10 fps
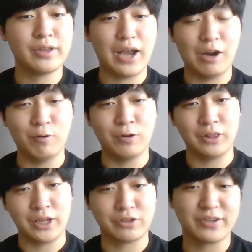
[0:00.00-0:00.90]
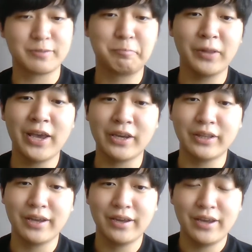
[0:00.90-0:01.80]
I would like to
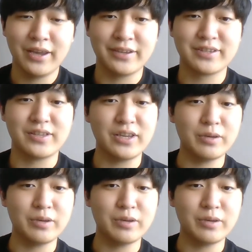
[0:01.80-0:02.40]
explain is the